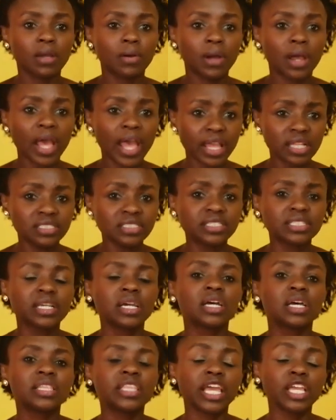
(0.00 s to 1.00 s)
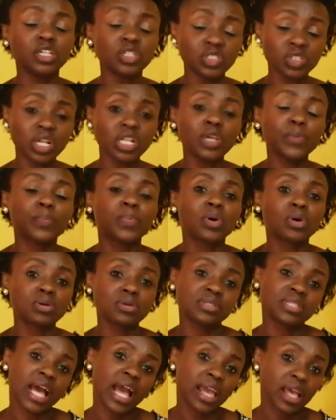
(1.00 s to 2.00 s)
And they usually
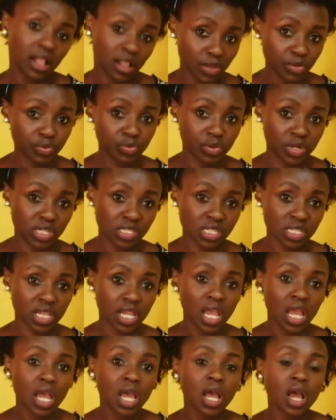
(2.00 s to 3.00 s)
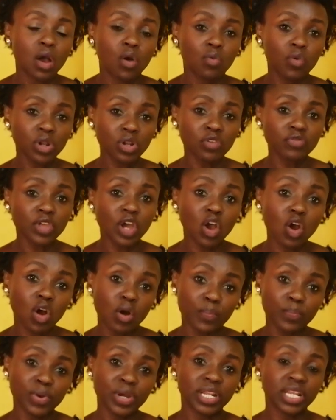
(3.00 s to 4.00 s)
pose a health risk. One of the
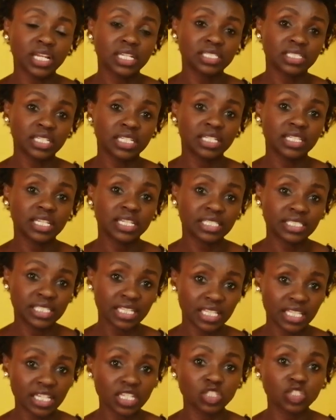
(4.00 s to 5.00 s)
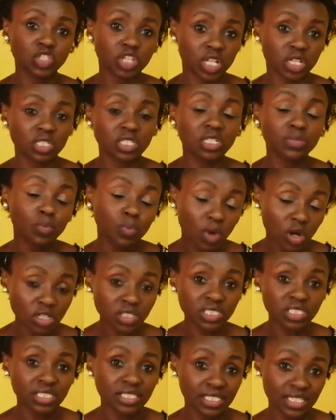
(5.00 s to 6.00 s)
components in the teething gel, in
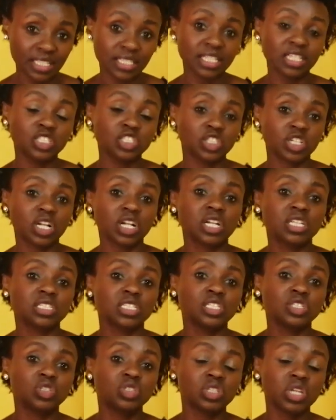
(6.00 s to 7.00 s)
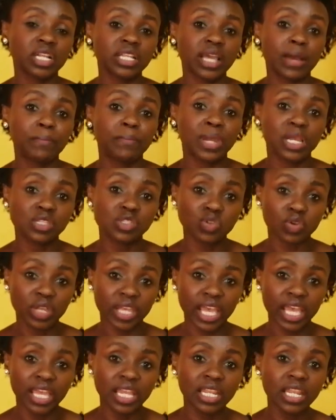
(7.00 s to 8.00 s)
most teething gels, is usually a
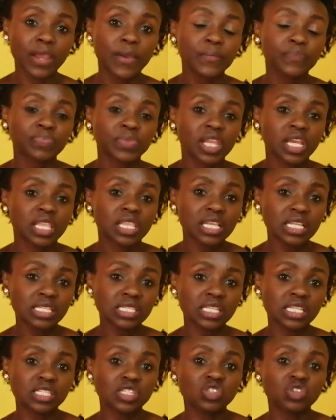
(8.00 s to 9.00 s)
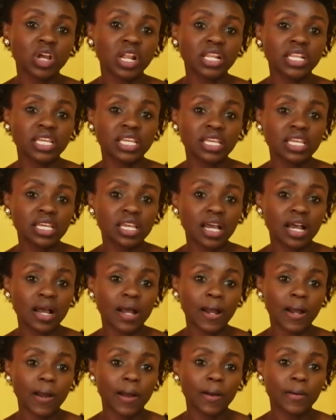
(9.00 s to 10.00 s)
benzocaine. This is usually
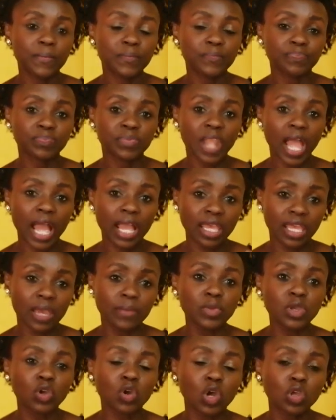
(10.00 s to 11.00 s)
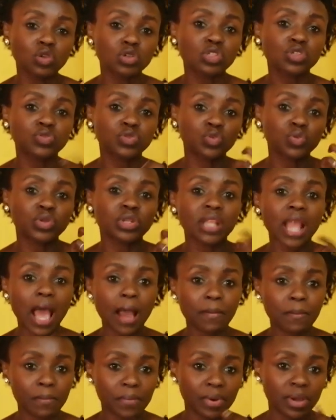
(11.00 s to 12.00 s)
a chemical used to numb.